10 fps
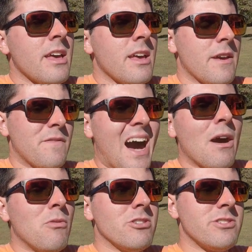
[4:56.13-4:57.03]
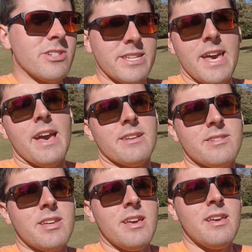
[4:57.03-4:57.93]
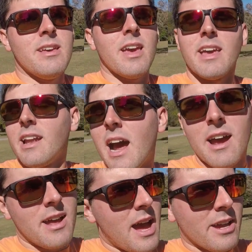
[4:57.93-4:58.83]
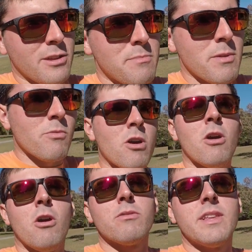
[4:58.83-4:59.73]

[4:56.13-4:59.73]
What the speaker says: If I was to guess, and I could be wrong.